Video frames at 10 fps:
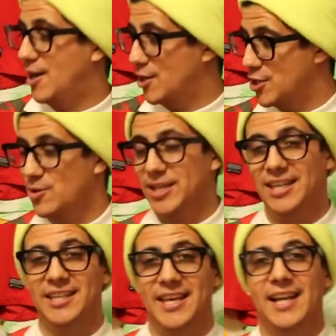a new
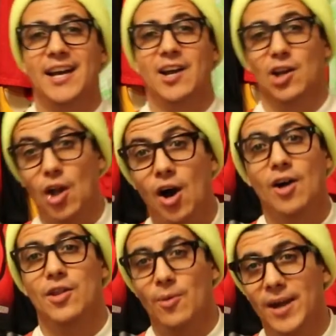kit that I got
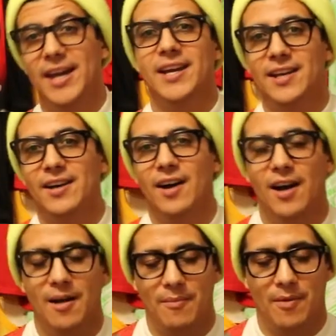along the way
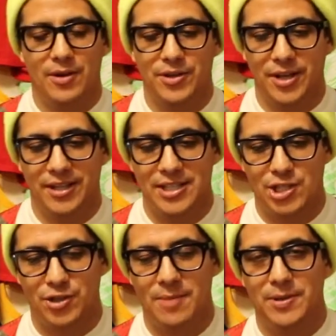during this
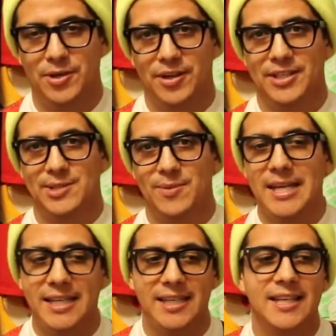trip and during this
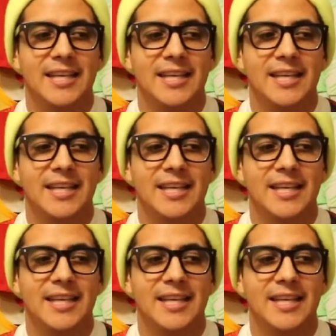week.